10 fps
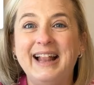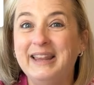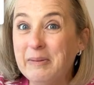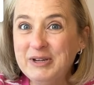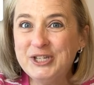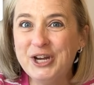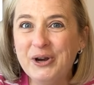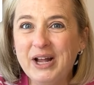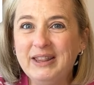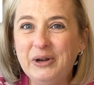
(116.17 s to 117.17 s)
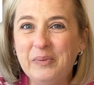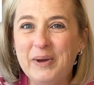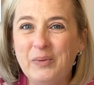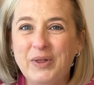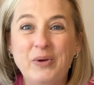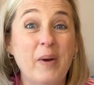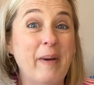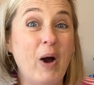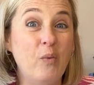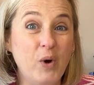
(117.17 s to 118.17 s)
Let me share a little bit with you
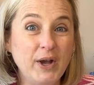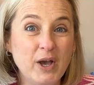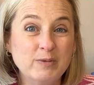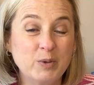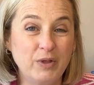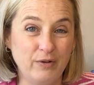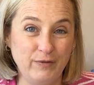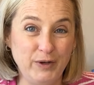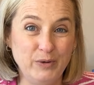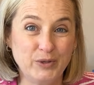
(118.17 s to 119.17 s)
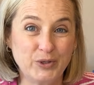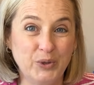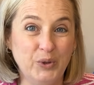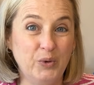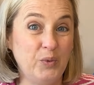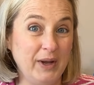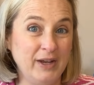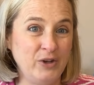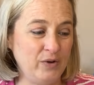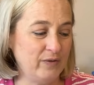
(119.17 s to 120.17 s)
about what comes with your fuse tool
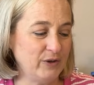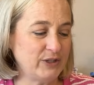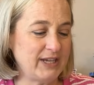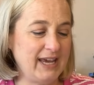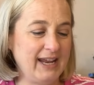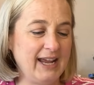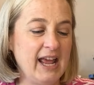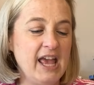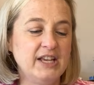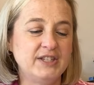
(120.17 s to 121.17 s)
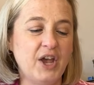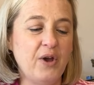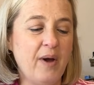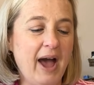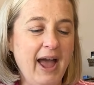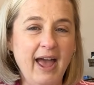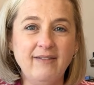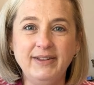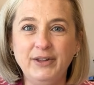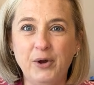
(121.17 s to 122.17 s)
when first get it. So I
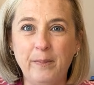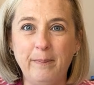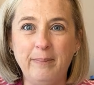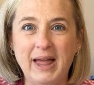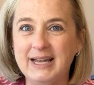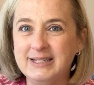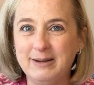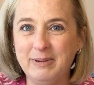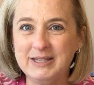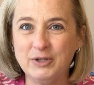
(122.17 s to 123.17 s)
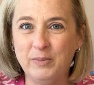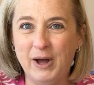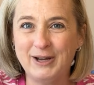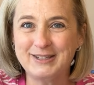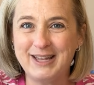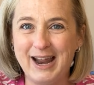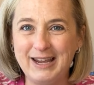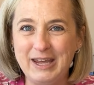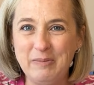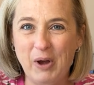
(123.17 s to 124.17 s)
have a little plastic pencil box that I
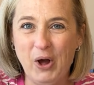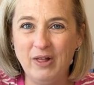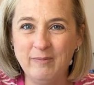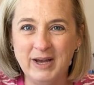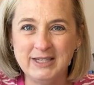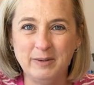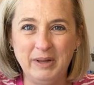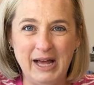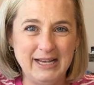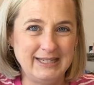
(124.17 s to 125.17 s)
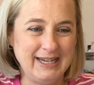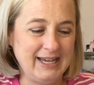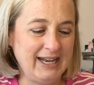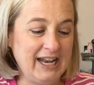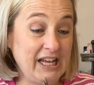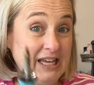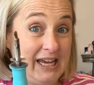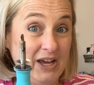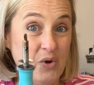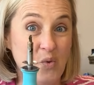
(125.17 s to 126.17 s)
keep all of my supplies in. And
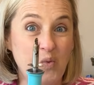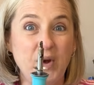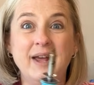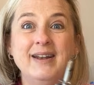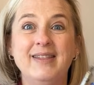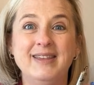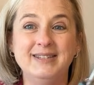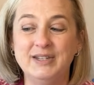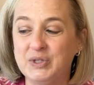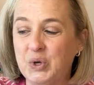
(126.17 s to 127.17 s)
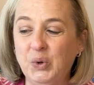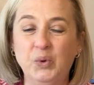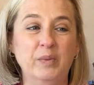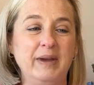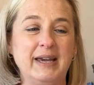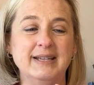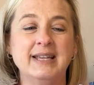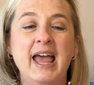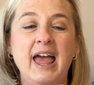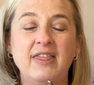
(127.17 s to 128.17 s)
again, this is cool because
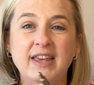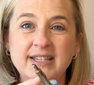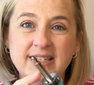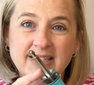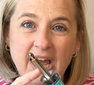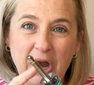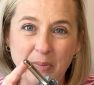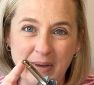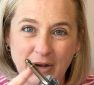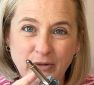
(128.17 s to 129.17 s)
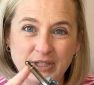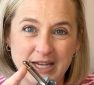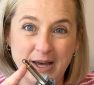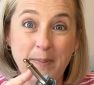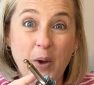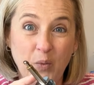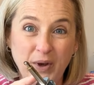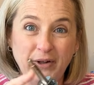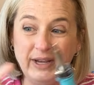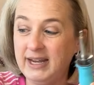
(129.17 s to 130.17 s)
this entire metal tip
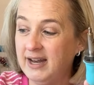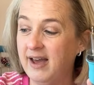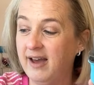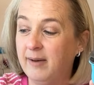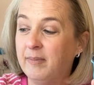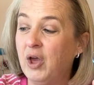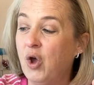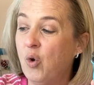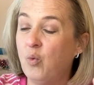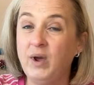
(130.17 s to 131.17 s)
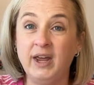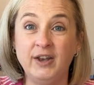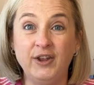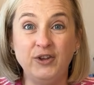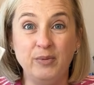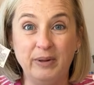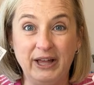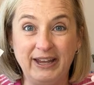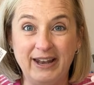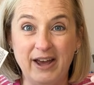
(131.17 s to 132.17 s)
will heat up when you
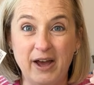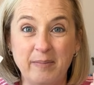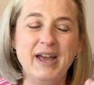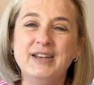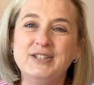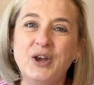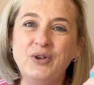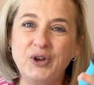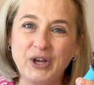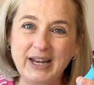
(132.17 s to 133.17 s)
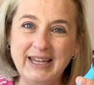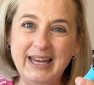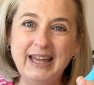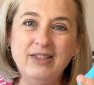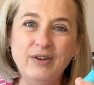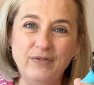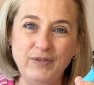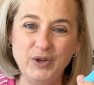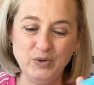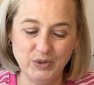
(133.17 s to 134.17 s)
plug it up. So you're going to get the
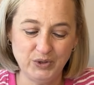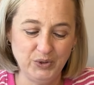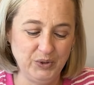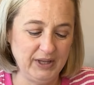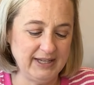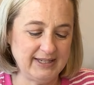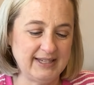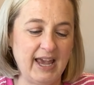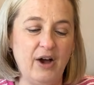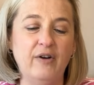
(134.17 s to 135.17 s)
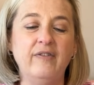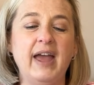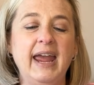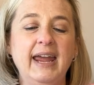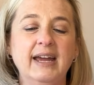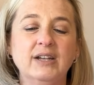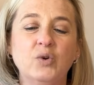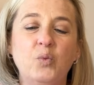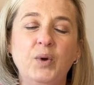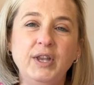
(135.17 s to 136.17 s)
fuse tool itself, and
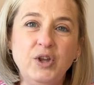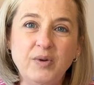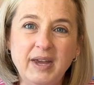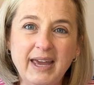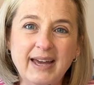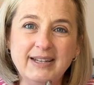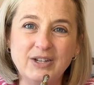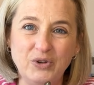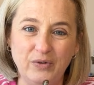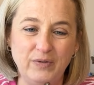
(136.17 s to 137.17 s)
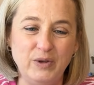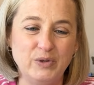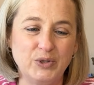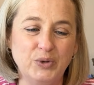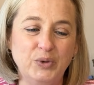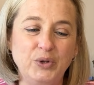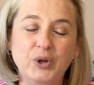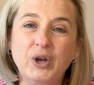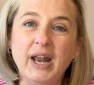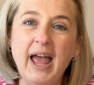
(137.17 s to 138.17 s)
when you get your fuse tool,
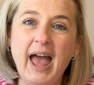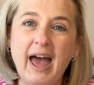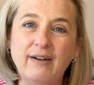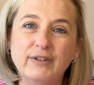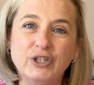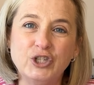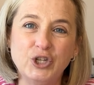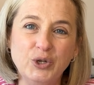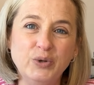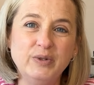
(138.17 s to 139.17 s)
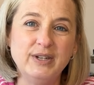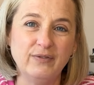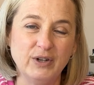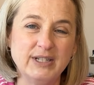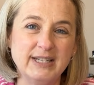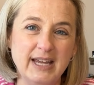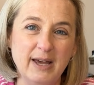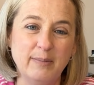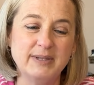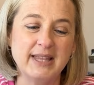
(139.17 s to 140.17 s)
you're going to have 2 different tips